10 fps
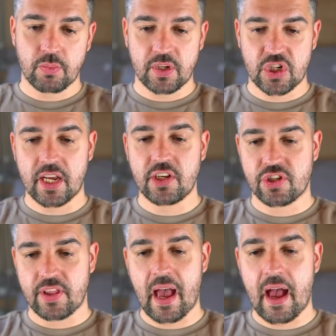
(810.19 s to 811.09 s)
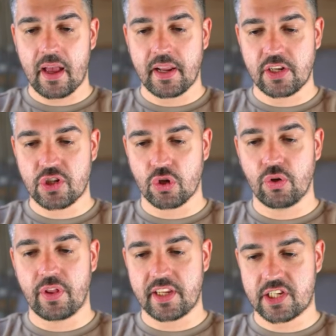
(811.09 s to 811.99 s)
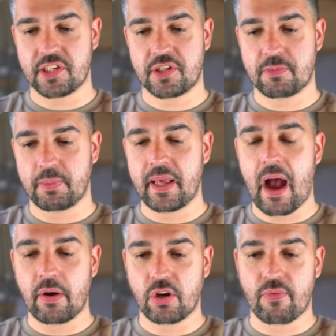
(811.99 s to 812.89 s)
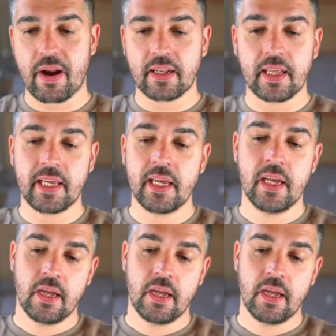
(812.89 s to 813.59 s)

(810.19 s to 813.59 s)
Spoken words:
we change that and ensure that it's split out correctly,